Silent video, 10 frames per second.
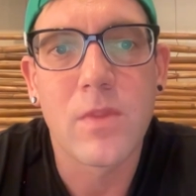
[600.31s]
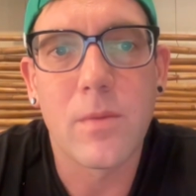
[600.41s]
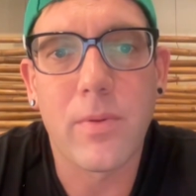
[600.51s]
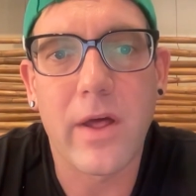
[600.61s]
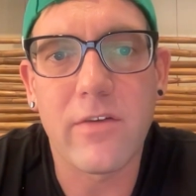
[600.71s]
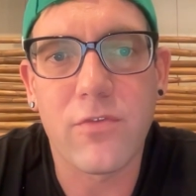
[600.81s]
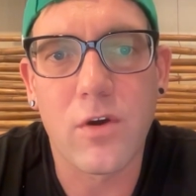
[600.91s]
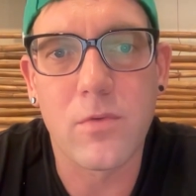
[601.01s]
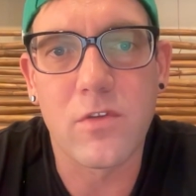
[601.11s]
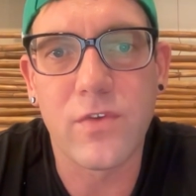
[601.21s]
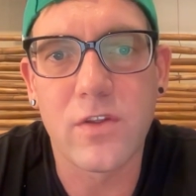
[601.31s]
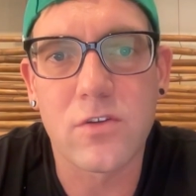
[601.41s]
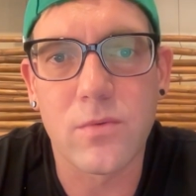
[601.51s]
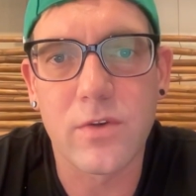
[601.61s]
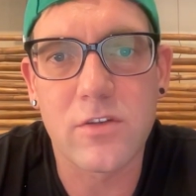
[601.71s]
The platform is feature
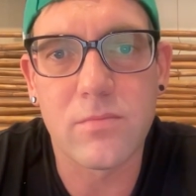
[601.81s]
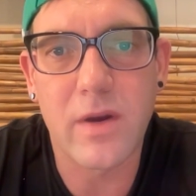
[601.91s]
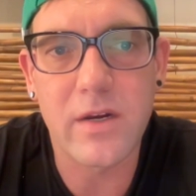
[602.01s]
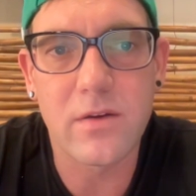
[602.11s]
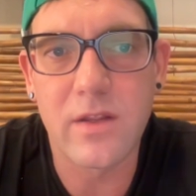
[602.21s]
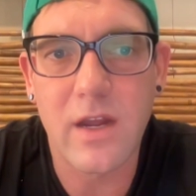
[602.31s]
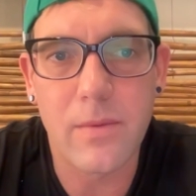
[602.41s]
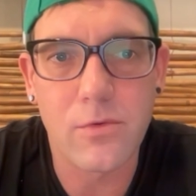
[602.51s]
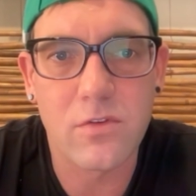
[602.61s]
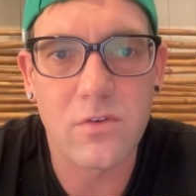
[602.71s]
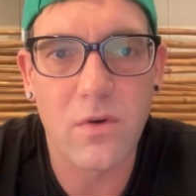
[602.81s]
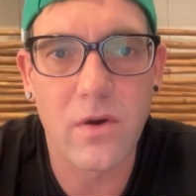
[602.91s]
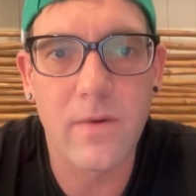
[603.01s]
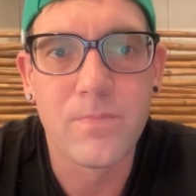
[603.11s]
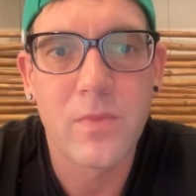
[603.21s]
rich and modern e-commerce
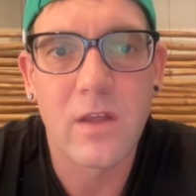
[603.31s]
store.